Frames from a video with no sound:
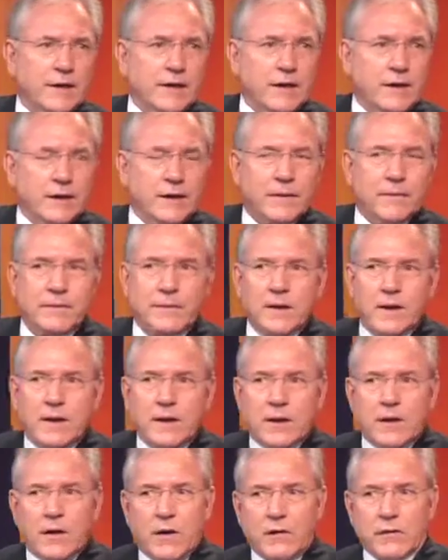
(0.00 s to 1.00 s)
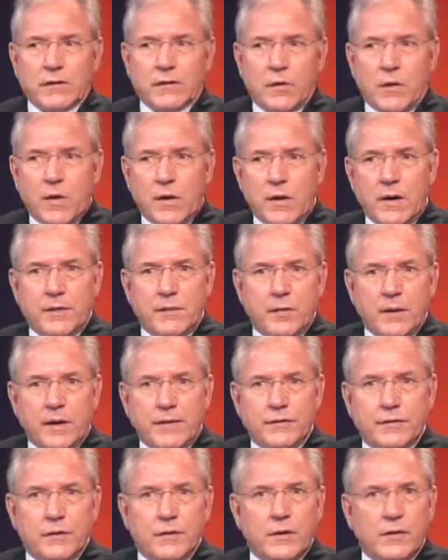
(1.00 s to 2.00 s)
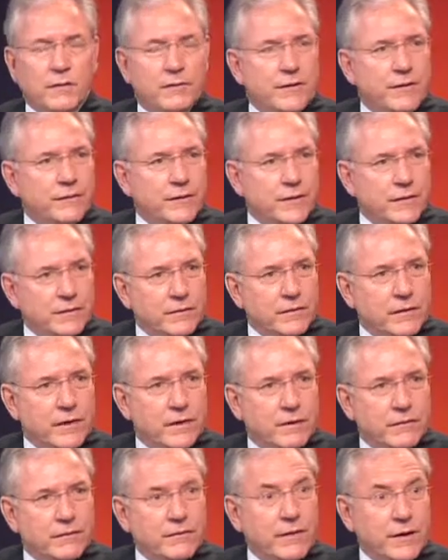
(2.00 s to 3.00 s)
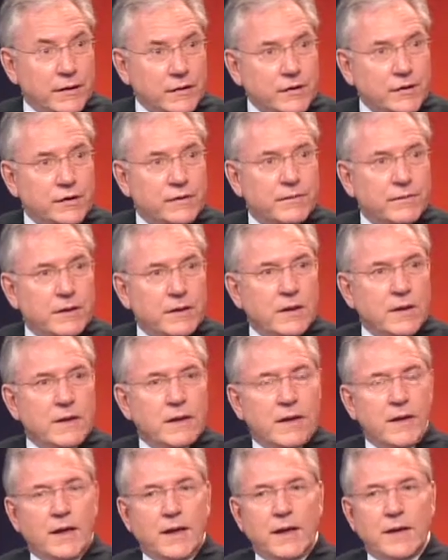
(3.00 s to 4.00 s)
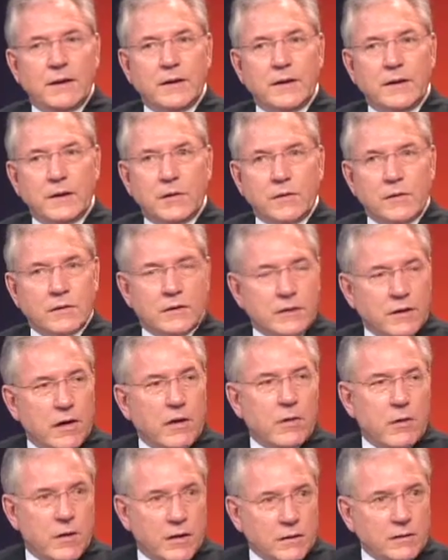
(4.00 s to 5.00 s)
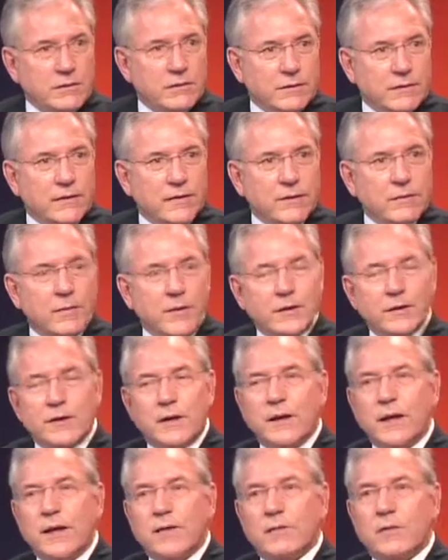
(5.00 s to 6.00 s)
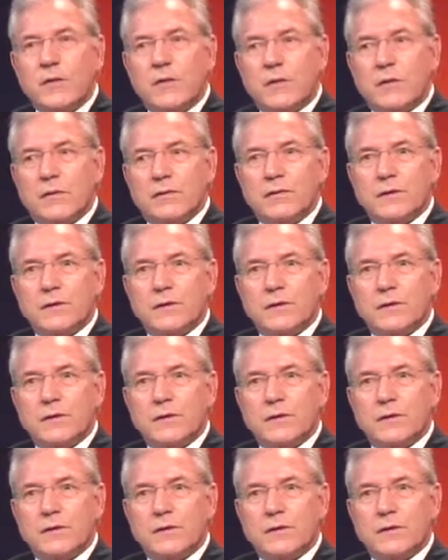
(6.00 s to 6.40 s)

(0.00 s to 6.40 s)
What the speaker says: The large aquarium will have 250 fish, and of course saltwater, you know, mentioned live coral.